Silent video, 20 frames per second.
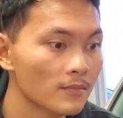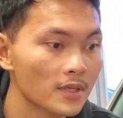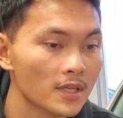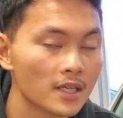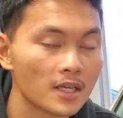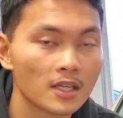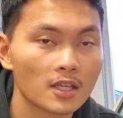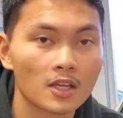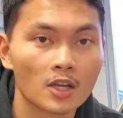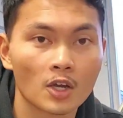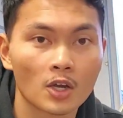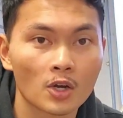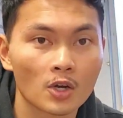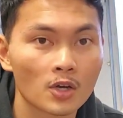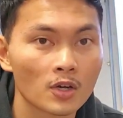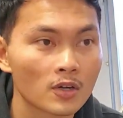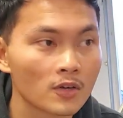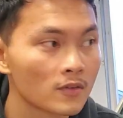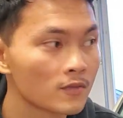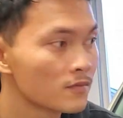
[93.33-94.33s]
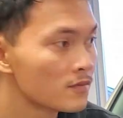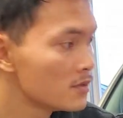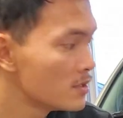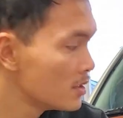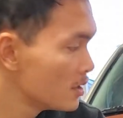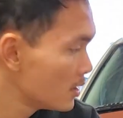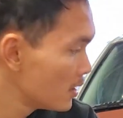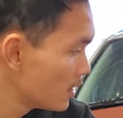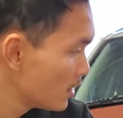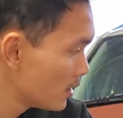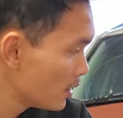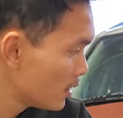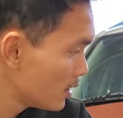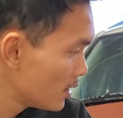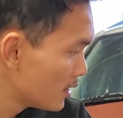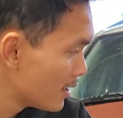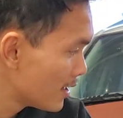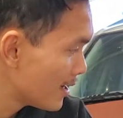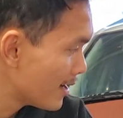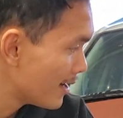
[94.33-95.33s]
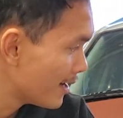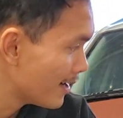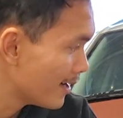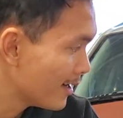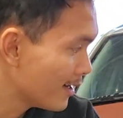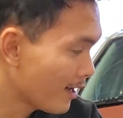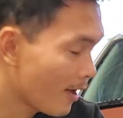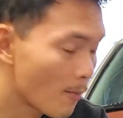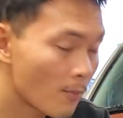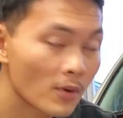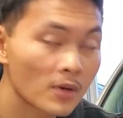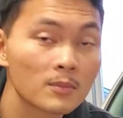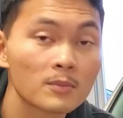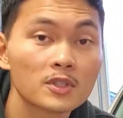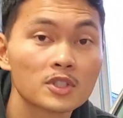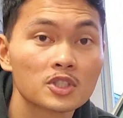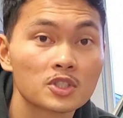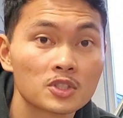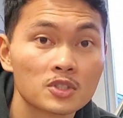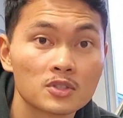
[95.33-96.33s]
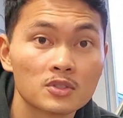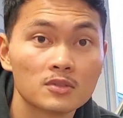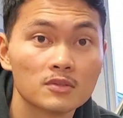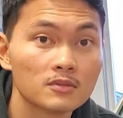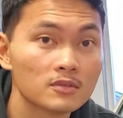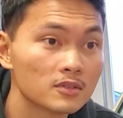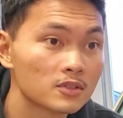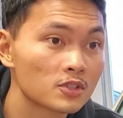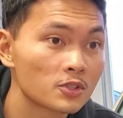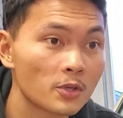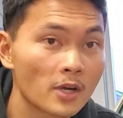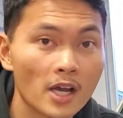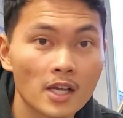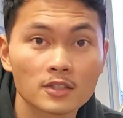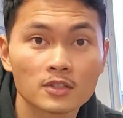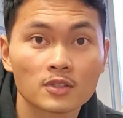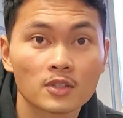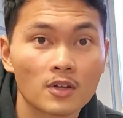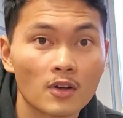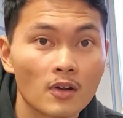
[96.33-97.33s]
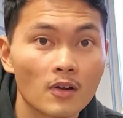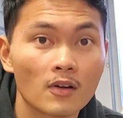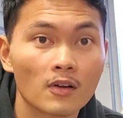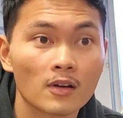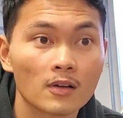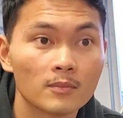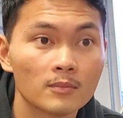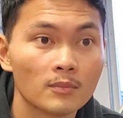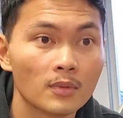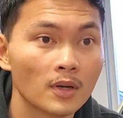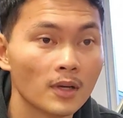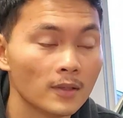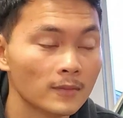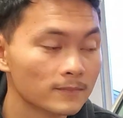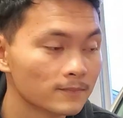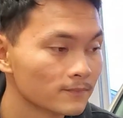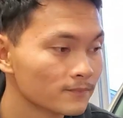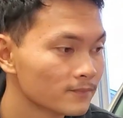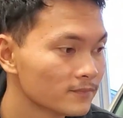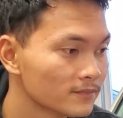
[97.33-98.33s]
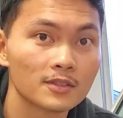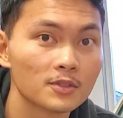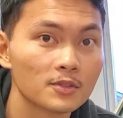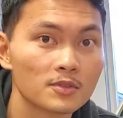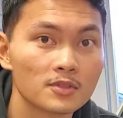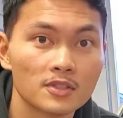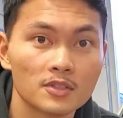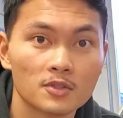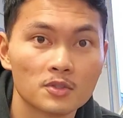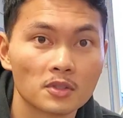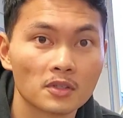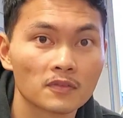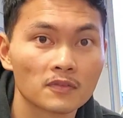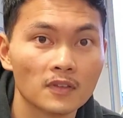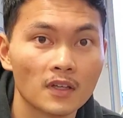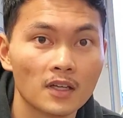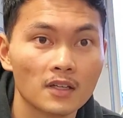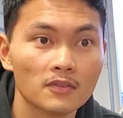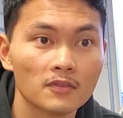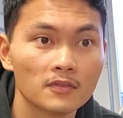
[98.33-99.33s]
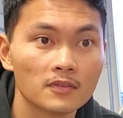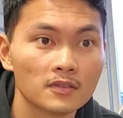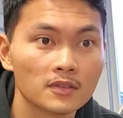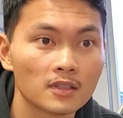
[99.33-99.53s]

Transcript: hitting curves. I pretty much trashed the car, but it was a drift life.